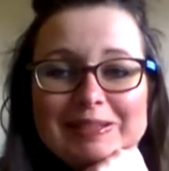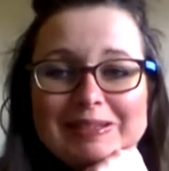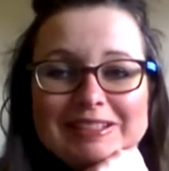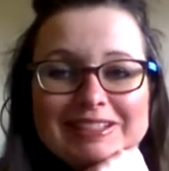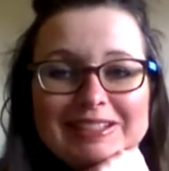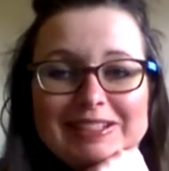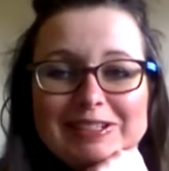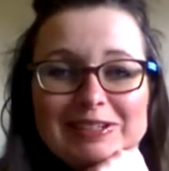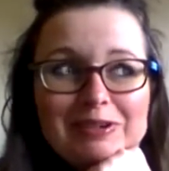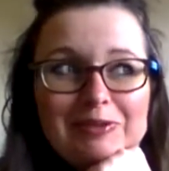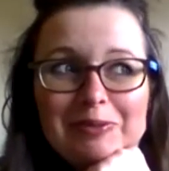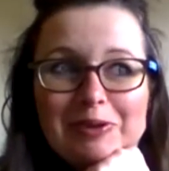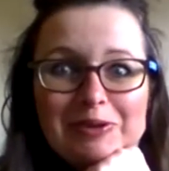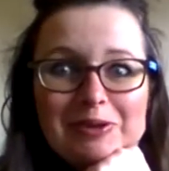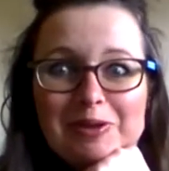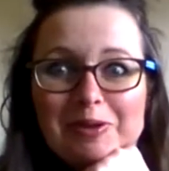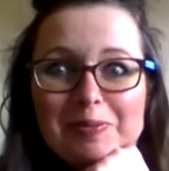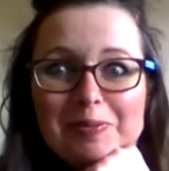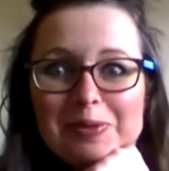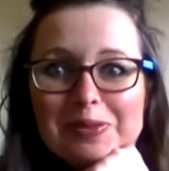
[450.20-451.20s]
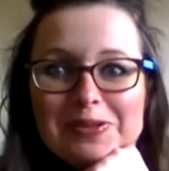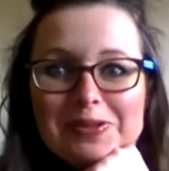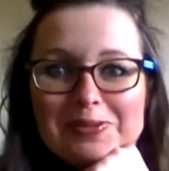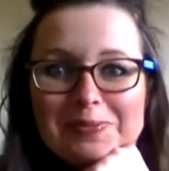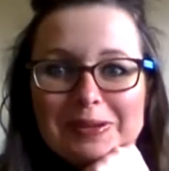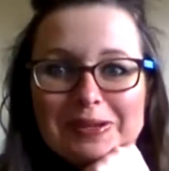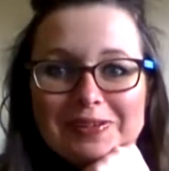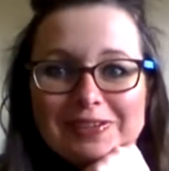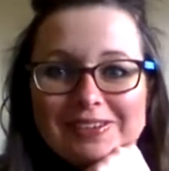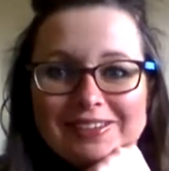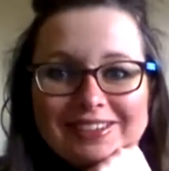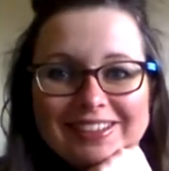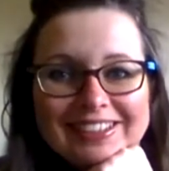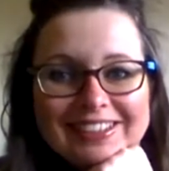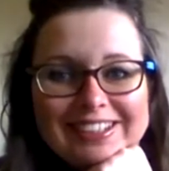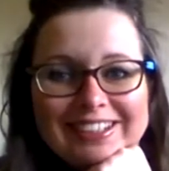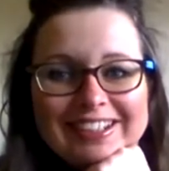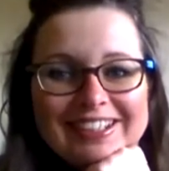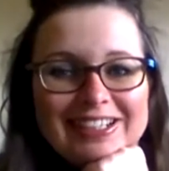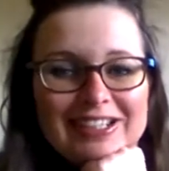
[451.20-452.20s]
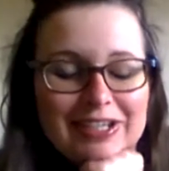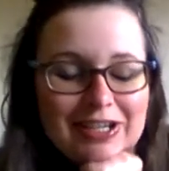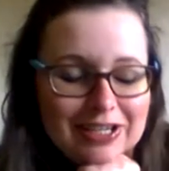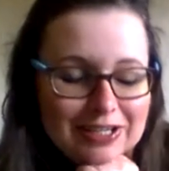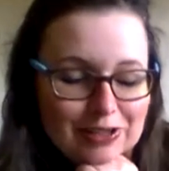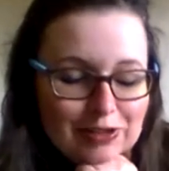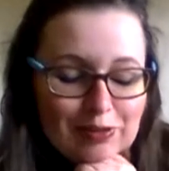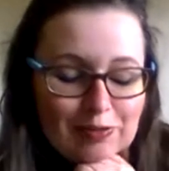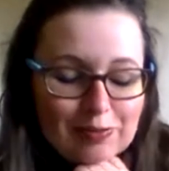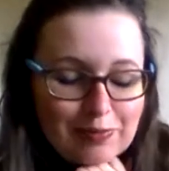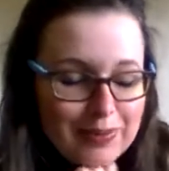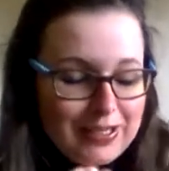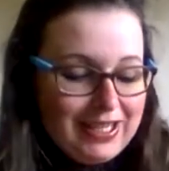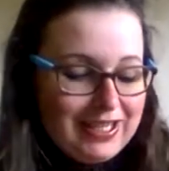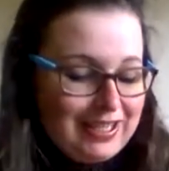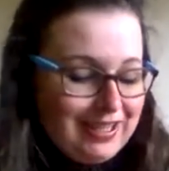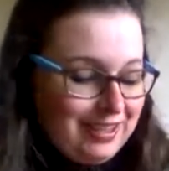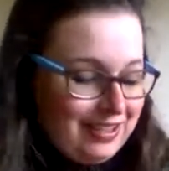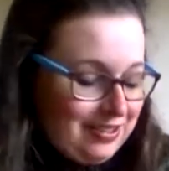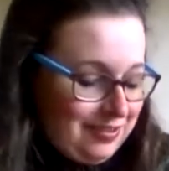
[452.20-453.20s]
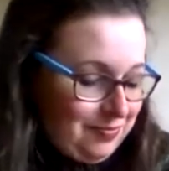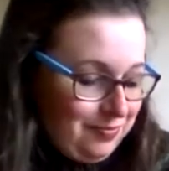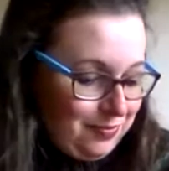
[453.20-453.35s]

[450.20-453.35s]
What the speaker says: It's not what you're bothered about. I shouldn't be either.